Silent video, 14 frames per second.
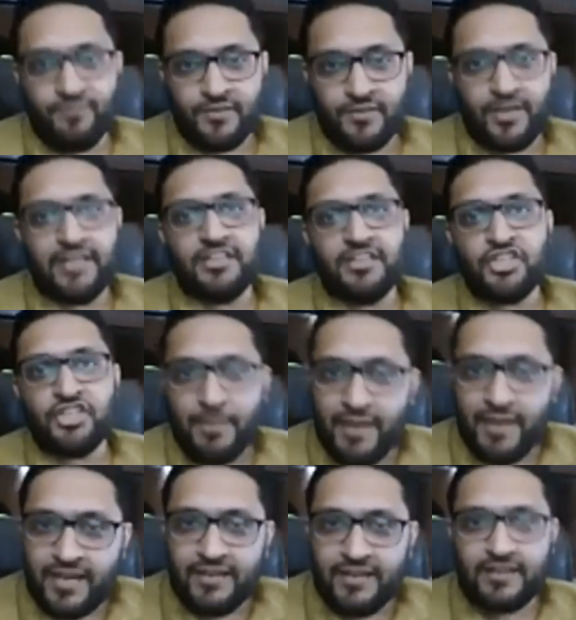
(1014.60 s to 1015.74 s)
right,
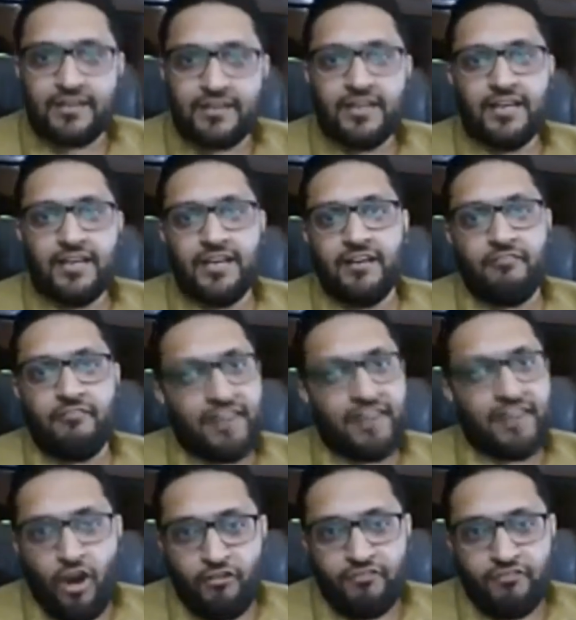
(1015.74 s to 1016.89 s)
Schwebecker,
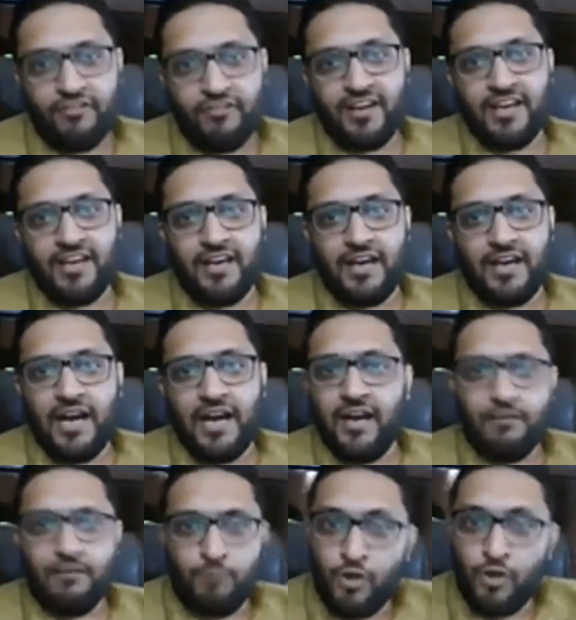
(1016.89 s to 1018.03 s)
Wyckoff,
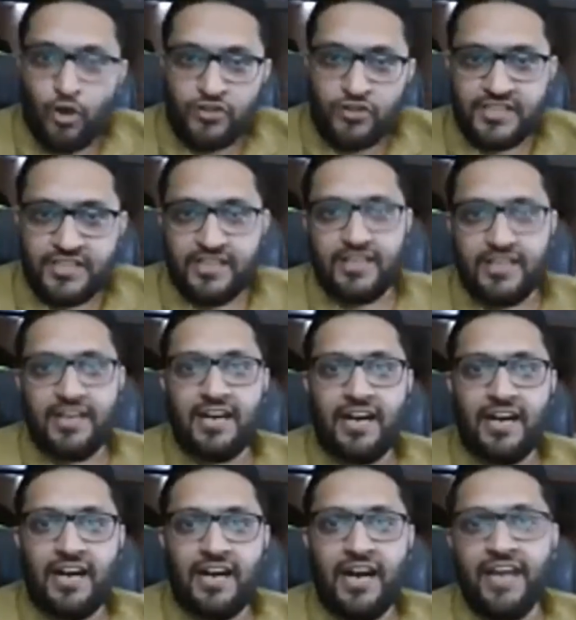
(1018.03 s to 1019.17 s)
Bulkowski.
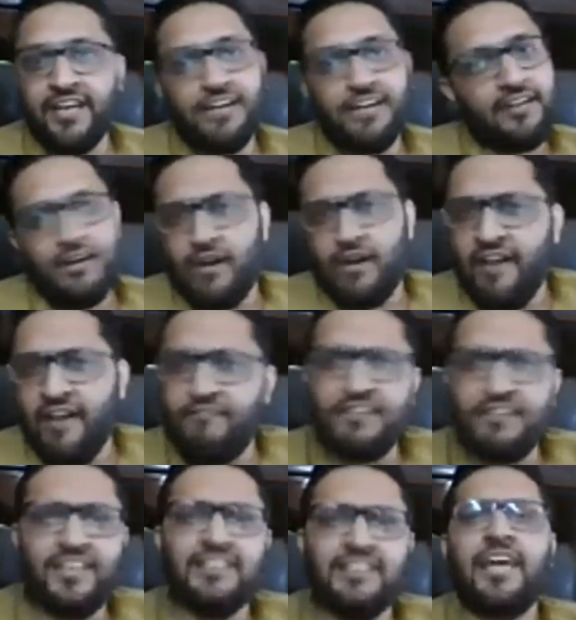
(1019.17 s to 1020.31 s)
I read
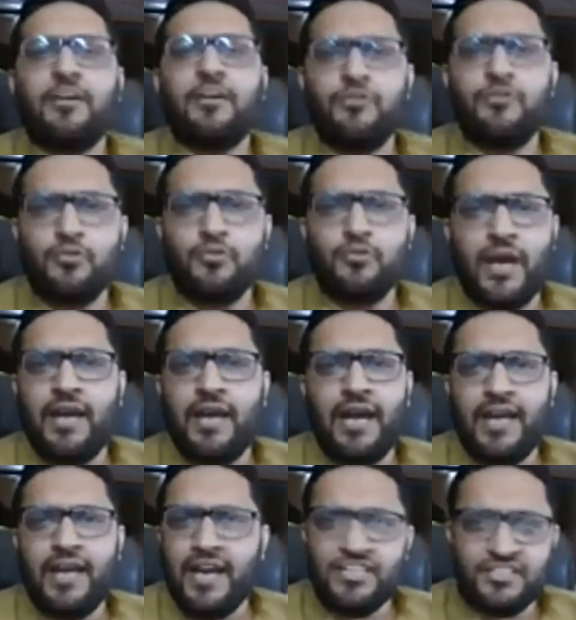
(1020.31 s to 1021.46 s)
everything that I could do. I,
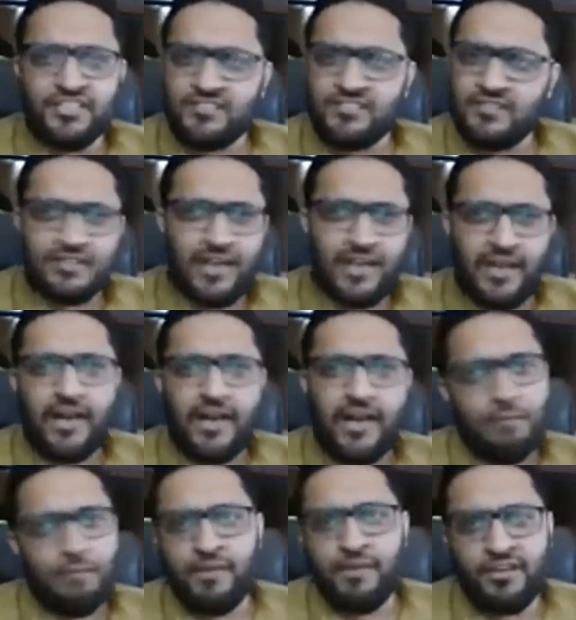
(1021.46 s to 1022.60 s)
I, I just,
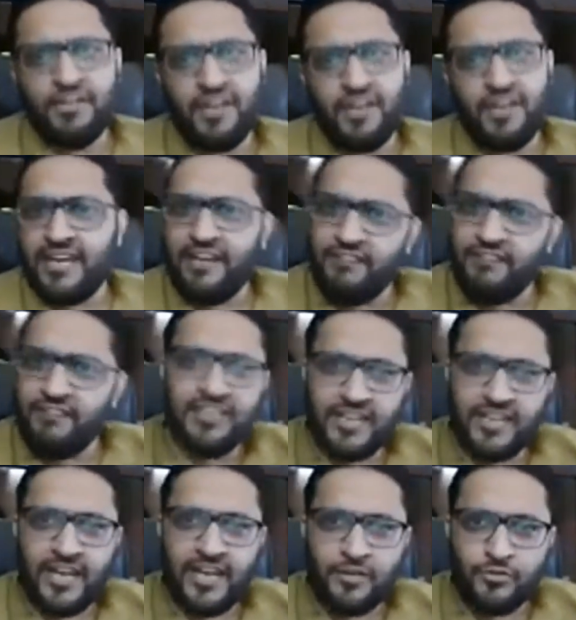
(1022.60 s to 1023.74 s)
I'm a big reader. I read
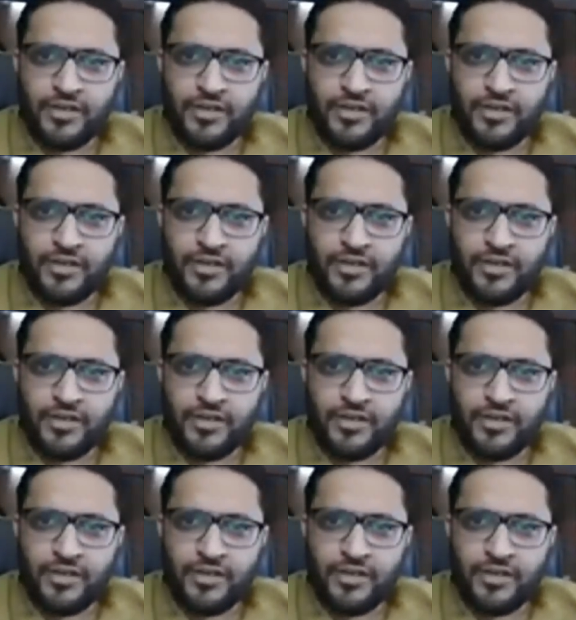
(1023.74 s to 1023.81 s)
everything that I could